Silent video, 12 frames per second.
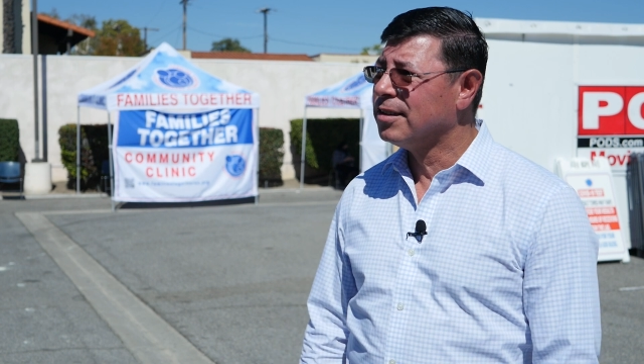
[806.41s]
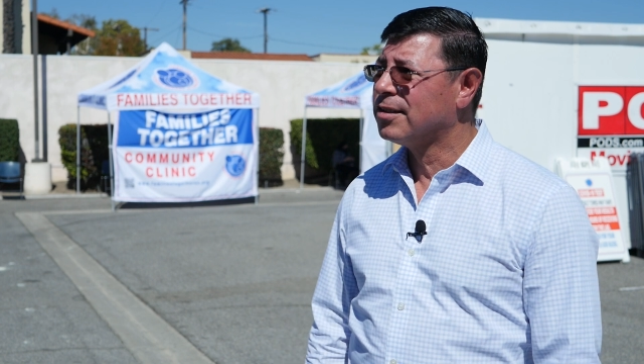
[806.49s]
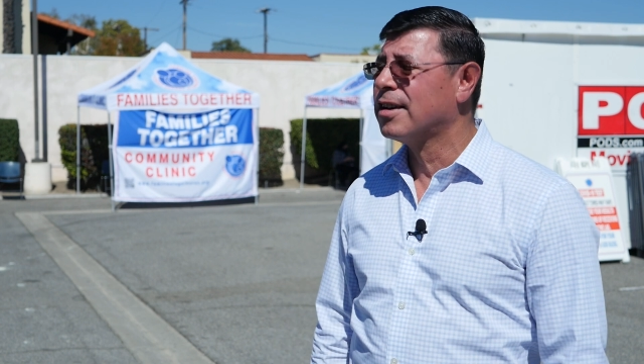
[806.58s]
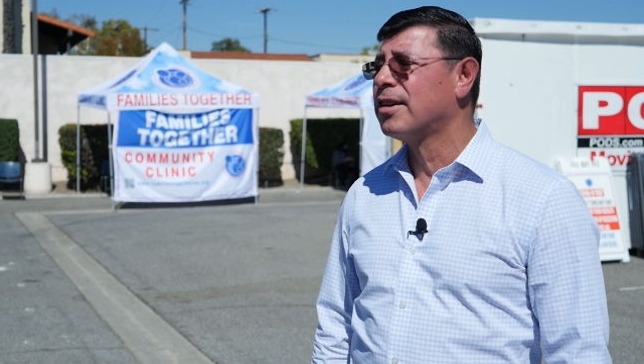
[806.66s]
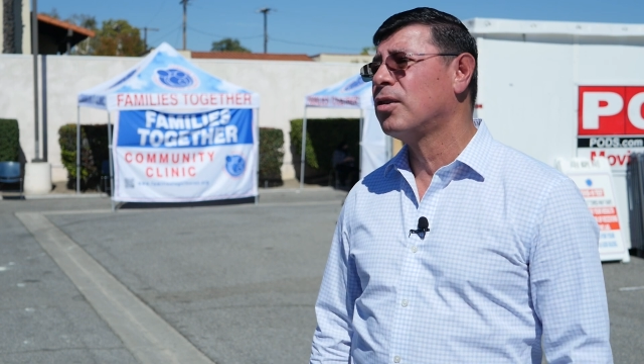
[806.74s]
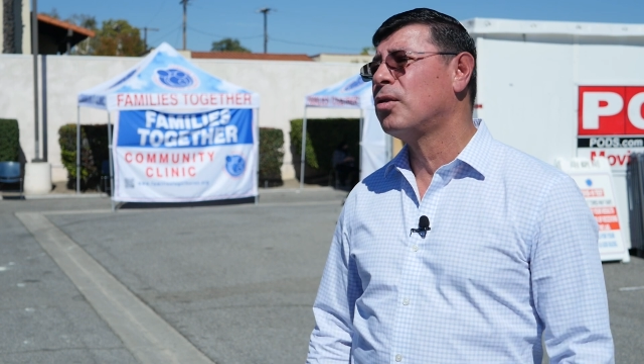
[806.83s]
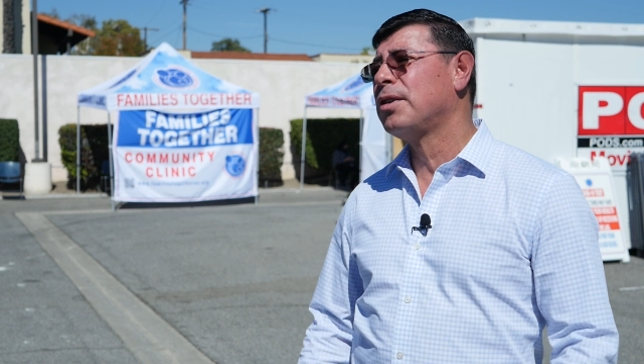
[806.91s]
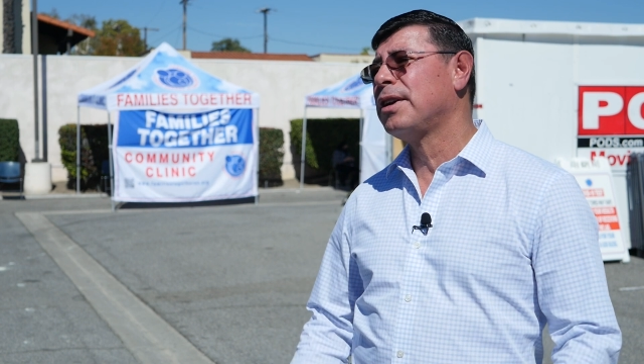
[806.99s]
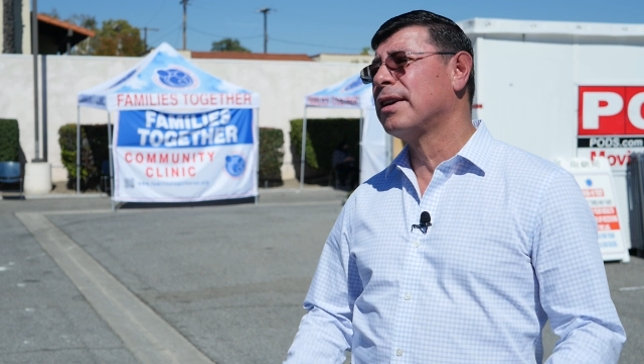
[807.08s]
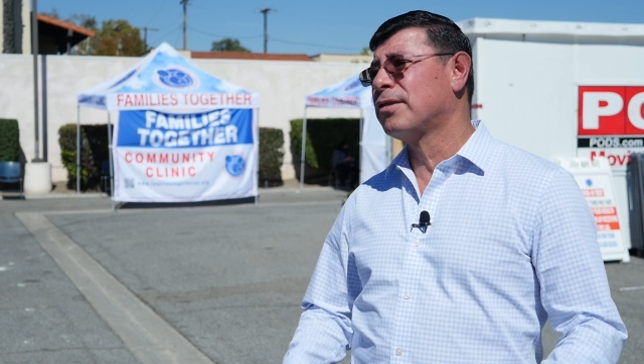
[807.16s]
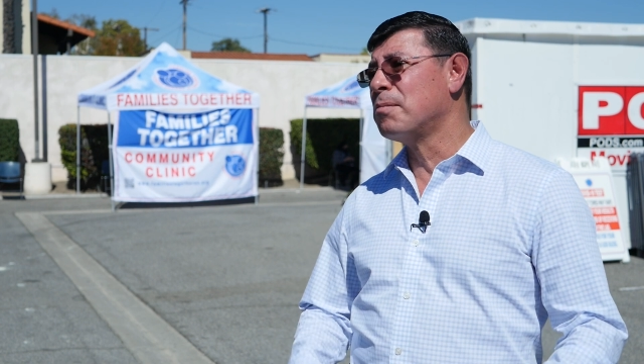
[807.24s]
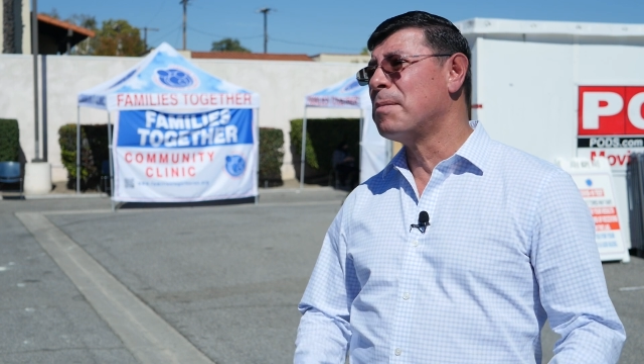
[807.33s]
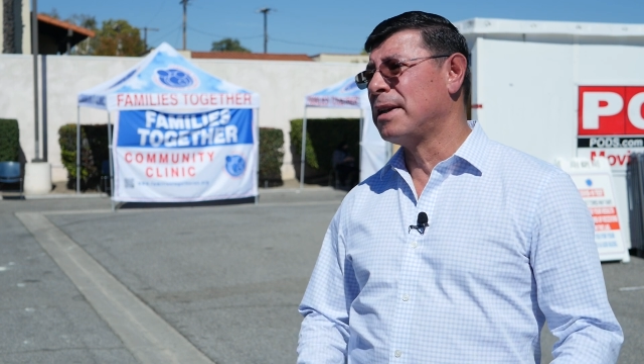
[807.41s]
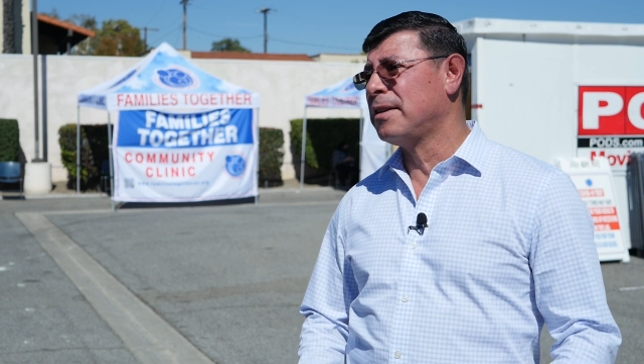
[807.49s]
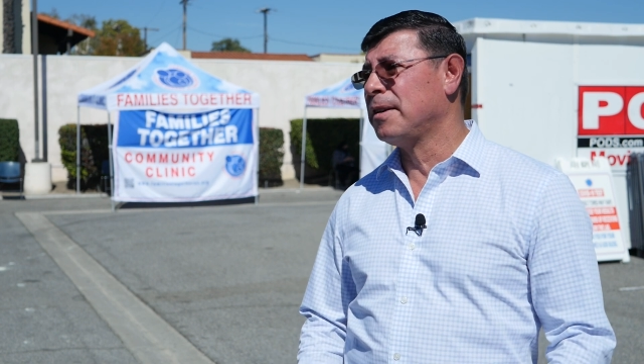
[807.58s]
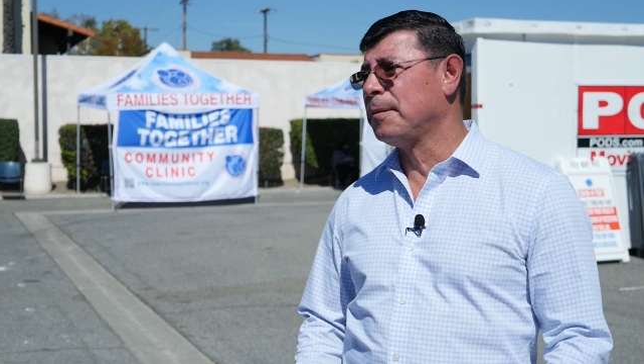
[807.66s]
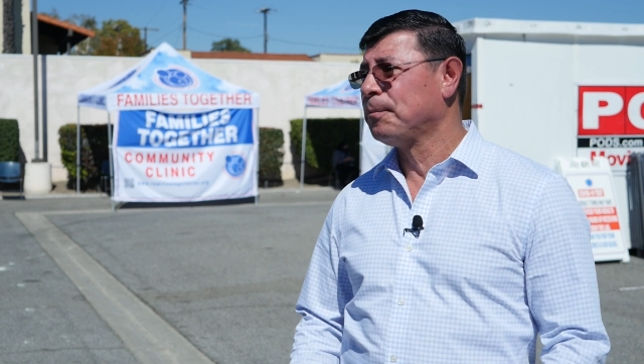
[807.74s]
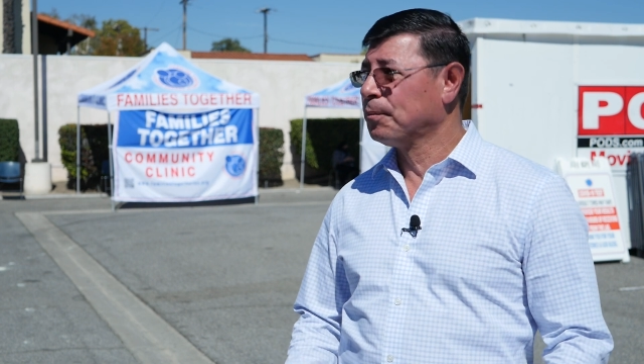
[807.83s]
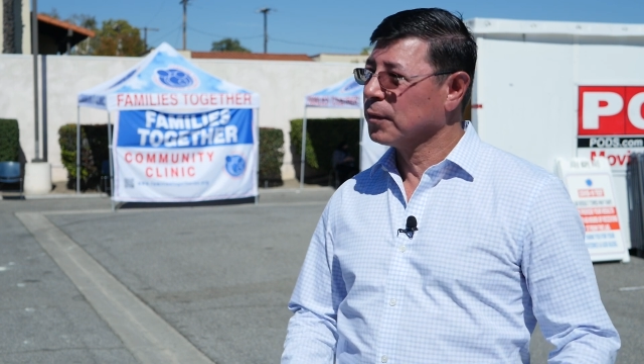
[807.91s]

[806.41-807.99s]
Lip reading: this category as of Monday,